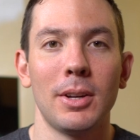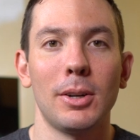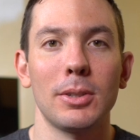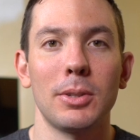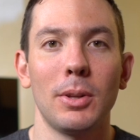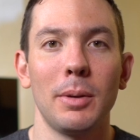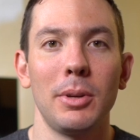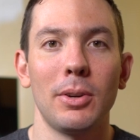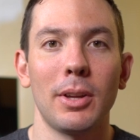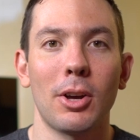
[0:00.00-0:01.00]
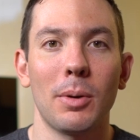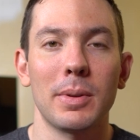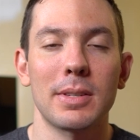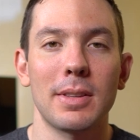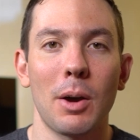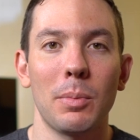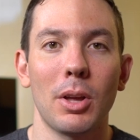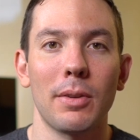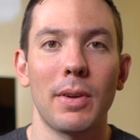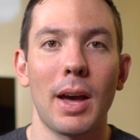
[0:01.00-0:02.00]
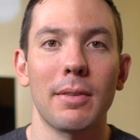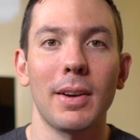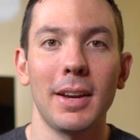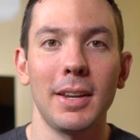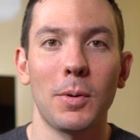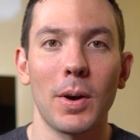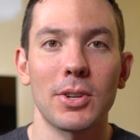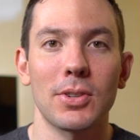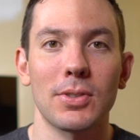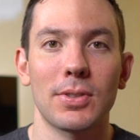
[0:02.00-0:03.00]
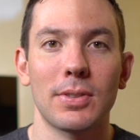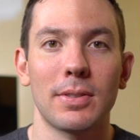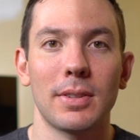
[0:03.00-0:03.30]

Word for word: Also, let me know in the comments down below if you have any questions.